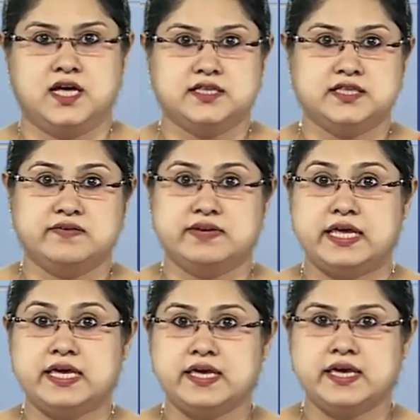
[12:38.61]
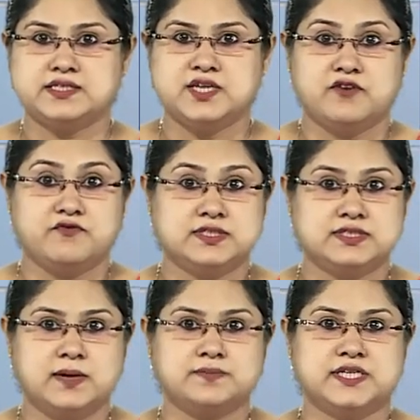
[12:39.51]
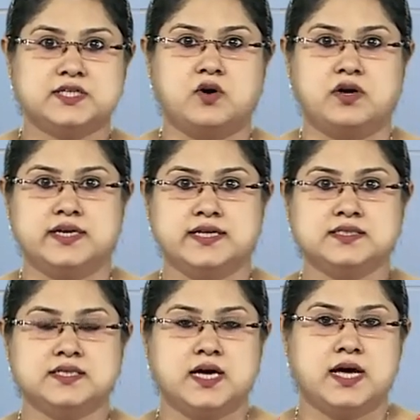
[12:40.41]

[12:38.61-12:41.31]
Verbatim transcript: They will engage with subject content,